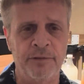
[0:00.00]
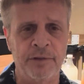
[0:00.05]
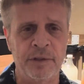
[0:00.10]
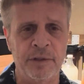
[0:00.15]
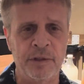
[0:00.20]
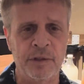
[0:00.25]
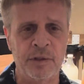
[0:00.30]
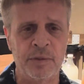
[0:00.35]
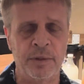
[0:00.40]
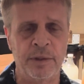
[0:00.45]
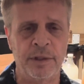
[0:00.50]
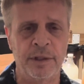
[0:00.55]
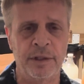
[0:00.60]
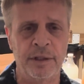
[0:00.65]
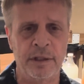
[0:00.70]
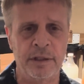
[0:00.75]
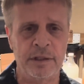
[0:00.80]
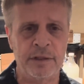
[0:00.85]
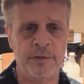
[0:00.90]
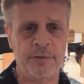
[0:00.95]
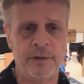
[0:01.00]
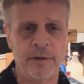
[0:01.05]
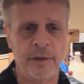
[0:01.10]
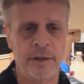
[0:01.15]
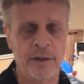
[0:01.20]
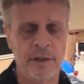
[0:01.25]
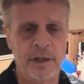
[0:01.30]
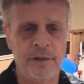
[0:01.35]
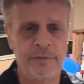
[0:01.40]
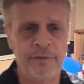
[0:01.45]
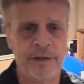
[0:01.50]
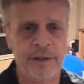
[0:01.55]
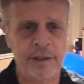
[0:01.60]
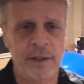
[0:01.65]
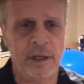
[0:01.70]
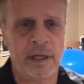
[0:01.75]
this is what he does for a living,